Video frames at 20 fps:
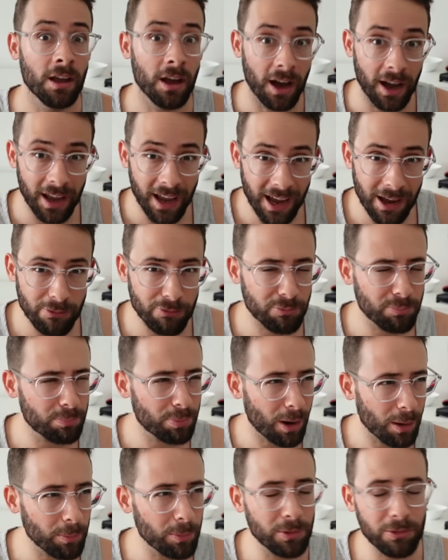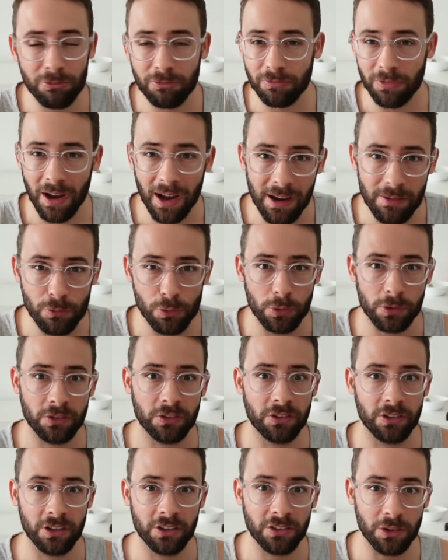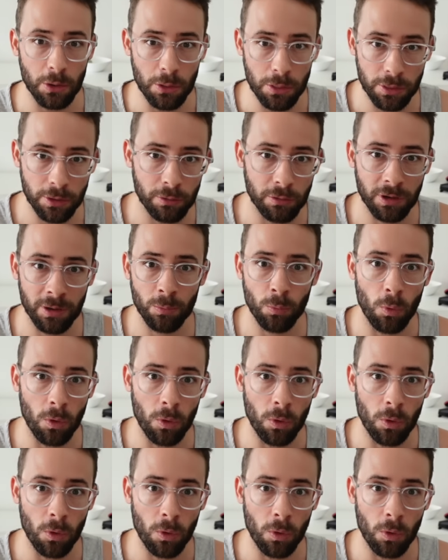I have probably five or six Ethereum